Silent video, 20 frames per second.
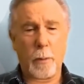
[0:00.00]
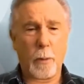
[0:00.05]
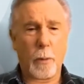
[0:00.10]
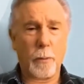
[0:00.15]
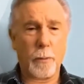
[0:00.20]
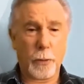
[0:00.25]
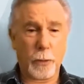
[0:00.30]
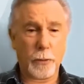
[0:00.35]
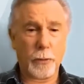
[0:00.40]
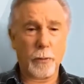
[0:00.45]

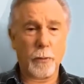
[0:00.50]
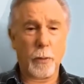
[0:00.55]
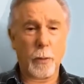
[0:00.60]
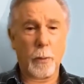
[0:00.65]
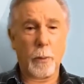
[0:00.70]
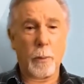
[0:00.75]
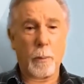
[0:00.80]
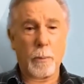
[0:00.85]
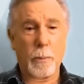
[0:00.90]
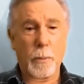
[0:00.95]
first of
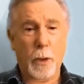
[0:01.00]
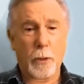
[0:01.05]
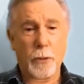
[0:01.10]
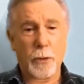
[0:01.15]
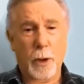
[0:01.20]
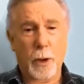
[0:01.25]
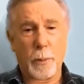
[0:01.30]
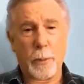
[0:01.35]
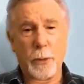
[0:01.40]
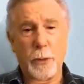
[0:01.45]
all, I was
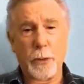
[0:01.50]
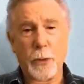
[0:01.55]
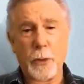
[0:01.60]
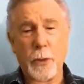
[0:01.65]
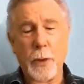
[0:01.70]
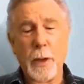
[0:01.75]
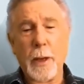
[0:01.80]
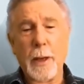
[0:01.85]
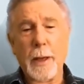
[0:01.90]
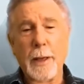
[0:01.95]
able
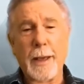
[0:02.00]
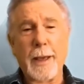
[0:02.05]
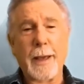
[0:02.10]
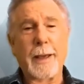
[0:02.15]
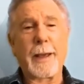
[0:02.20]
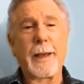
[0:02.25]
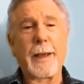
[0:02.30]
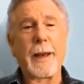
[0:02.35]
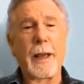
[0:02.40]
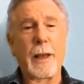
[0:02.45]
to
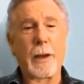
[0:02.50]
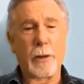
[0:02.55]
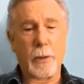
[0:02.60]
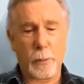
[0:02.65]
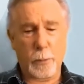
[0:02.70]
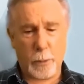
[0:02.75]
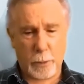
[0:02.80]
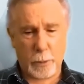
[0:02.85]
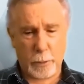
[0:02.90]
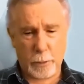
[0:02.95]
get connected
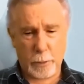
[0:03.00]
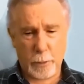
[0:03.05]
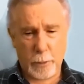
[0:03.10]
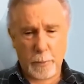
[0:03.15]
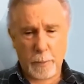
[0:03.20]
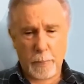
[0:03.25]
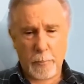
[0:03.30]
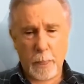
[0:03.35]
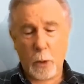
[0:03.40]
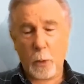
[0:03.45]
with
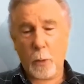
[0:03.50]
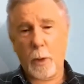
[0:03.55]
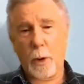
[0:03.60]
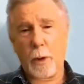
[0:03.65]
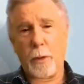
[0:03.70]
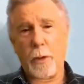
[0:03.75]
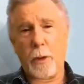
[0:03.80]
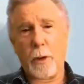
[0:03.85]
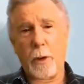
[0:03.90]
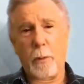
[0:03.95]
one
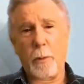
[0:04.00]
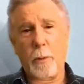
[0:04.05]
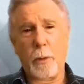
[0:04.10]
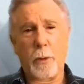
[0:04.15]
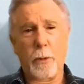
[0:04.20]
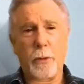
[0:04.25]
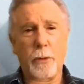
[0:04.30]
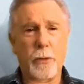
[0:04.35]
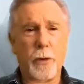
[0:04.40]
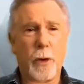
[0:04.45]
of the
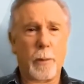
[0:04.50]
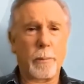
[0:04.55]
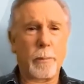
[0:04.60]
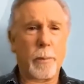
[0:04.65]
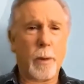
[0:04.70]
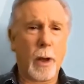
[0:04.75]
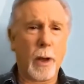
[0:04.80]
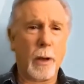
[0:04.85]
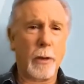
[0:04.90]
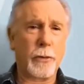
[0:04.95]
world's top
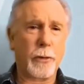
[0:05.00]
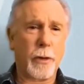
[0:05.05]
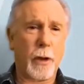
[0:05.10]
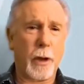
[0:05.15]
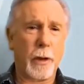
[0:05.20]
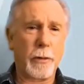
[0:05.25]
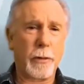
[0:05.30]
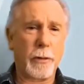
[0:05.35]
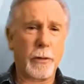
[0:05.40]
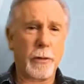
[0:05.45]

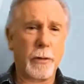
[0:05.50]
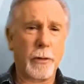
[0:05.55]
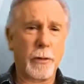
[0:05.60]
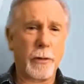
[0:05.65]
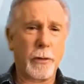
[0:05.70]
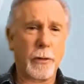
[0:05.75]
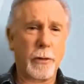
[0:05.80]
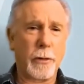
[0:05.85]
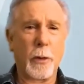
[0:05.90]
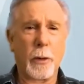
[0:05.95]
bioscientists
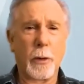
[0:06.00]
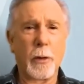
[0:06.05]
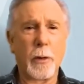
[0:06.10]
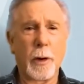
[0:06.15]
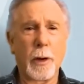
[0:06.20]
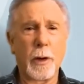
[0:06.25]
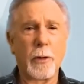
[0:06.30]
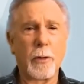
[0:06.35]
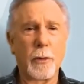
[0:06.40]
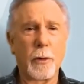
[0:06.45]
who
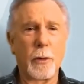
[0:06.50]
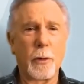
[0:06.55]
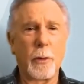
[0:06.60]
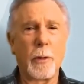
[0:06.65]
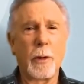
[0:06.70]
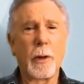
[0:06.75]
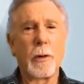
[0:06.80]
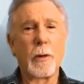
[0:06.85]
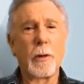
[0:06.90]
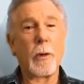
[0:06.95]
agreed
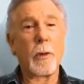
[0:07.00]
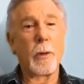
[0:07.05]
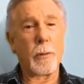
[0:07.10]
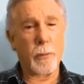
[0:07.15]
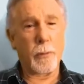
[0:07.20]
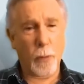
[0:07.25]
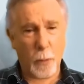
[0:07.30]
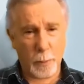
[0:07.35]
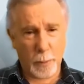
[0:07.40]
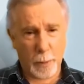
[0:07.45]
to do the
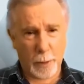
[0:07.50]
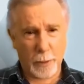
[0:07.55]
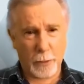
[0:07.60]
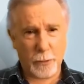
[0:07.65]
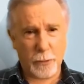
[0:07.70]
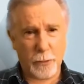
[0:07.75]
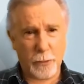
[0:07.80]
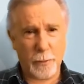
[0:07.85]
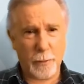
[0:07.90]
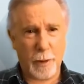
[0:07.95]

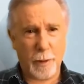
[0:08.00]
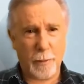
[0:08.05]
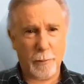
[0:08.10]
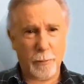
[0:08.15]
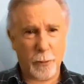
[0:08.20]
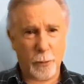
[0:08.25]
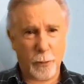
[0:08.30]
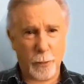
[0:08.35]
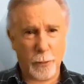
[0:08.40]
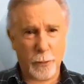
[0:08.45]
formulas,
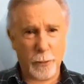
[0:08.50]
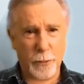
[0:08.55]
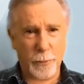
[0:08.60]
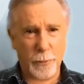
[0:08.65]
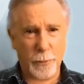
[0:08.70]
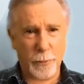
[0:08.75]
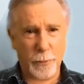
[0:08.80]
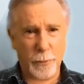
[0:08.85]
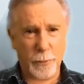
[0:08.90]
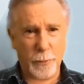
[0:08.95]
for us,
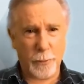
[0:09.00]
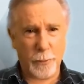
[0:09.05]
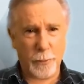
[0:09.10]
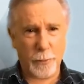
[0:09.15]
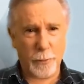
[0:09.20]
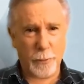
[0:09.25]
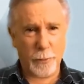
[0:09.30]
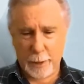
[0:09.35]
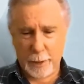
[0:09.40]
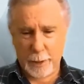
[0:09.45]

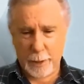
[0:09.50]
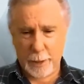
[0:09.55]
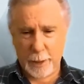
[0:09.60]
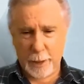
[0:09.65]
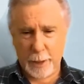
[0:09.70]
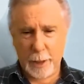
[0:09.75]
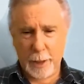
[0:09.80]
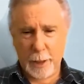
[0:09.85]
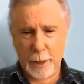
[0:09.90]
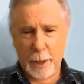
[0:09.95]

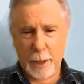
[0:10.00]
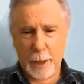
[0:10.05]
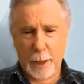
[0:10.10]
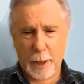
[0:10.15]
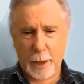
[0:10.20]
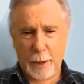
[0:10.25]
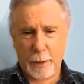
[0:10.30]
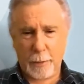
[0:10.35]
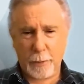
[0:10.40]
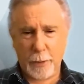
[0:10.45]
and
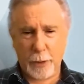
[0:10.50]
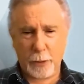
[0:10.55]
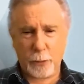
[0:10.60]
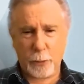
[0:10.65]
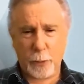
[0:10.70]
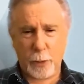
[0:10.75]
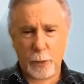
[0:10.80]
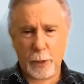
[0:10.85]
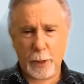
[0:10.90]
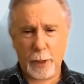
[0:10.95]

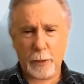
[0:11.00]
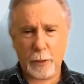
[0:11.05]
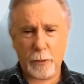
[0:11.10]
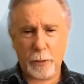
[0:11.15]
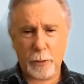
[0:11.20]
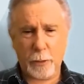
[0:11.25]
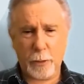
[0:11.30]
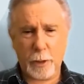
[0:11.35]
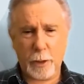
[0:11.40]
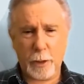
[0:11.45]
that's what led
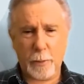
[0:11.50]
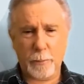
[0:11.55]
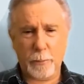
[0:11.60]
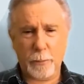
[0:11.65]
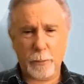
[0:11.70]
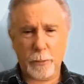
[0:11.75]
to the